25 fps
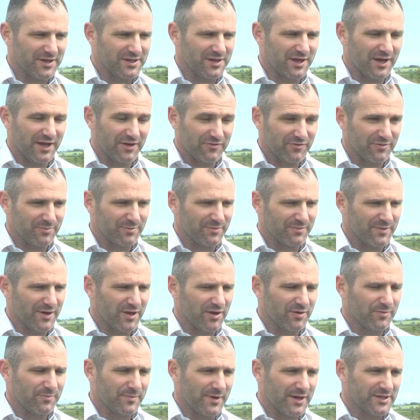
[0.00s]
Antrim
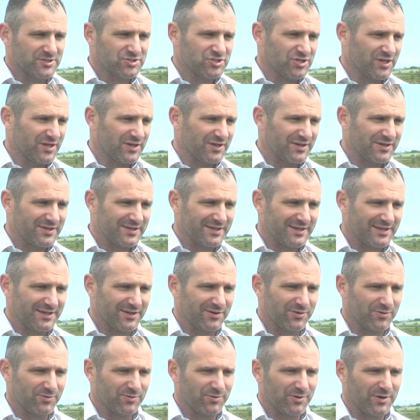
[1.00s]
Monaghan match, and you
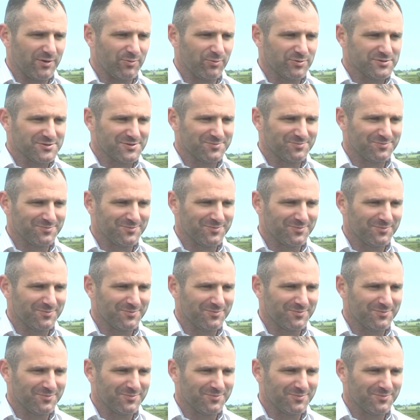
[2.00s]
know it wasn't